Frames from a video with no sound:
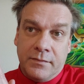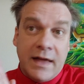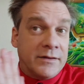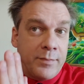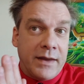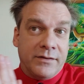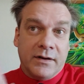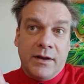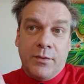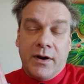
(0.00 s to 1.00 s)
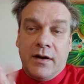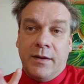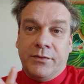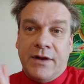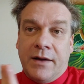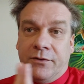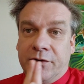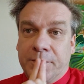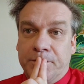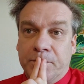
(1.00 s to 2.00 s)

That's basically what it comes down to.